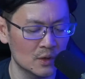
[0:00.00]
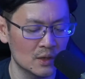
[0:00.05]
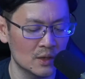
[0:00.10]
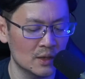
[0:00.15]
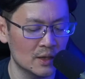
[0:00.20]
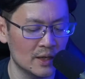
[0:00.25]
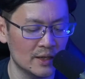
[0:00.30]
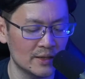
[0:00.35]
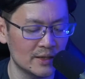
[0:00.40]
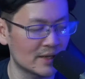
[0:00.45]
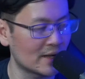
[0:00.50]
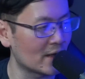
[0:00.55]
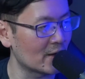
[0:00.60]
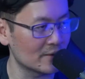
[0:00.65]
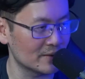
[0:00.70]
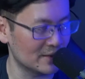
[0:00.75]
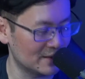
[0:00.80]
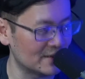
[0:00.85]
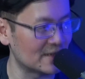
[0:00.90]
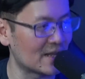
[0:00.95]
and they're
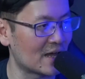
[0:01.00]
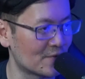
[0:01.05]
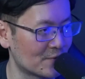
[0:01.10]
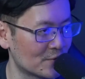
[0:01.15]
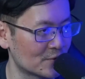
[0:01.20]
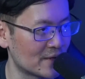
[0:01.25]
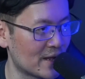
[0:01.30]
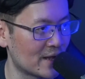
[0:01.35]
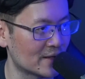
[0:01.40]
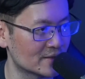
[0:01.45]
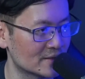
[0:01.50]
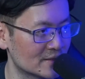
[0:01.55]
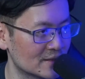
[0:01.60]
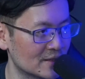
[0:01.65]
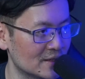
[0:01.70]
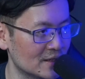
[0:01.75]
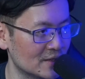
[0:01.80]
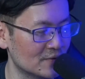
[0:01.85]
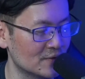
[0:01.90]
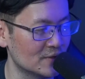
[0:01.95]
like, enough of that.
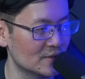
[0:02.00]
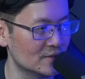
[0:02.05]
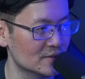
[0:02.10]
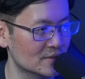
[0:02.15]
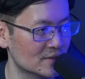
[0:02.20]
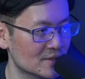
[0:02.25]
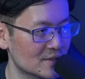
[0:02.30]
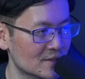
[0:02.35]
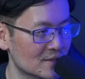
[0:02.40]
Even